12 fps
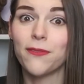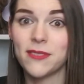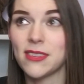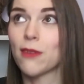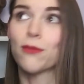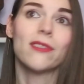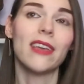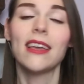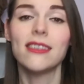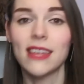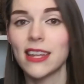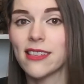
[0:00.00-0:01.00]
several
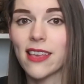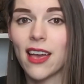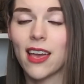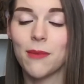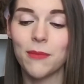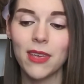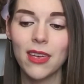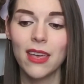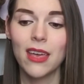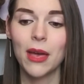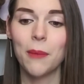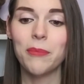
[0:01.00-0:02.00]
days at a time
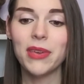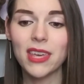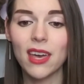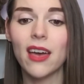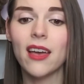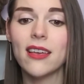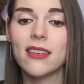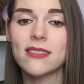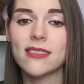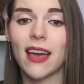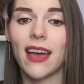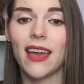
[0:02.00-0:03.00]

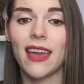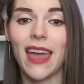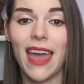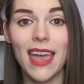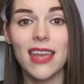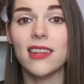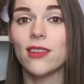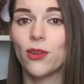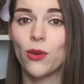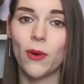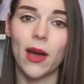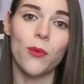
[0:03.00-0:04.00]
because I hated
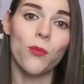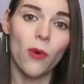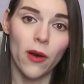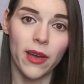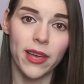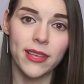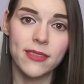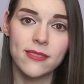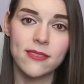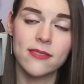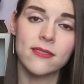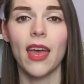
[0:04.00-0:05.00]
who I
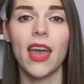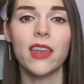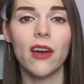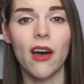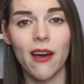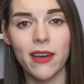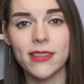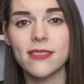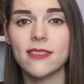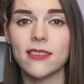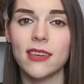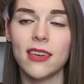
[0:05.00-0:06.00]
was. And
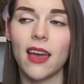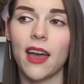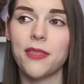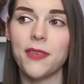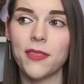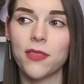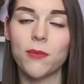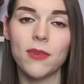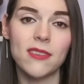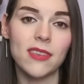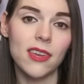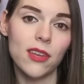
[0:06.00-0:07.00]
honestly, I think the
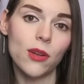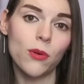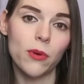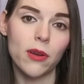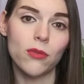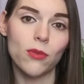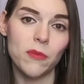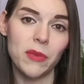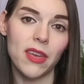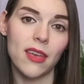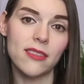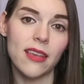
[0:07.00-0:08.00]
reason keto worked was
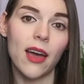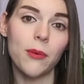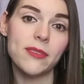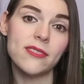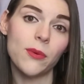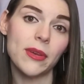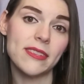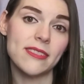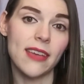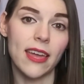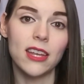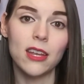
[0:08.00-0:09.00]
because I was so
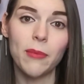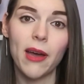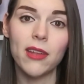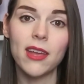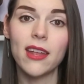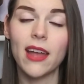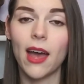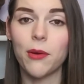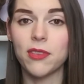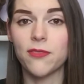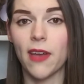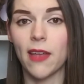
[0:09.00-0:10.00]
excited about it. I
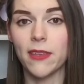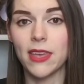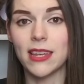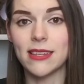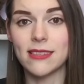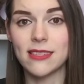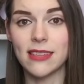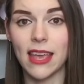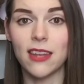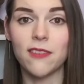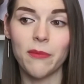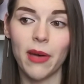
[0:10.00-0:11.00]
was finally in a
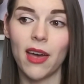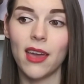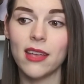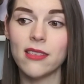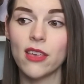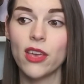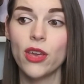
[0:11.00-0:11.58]
state of mind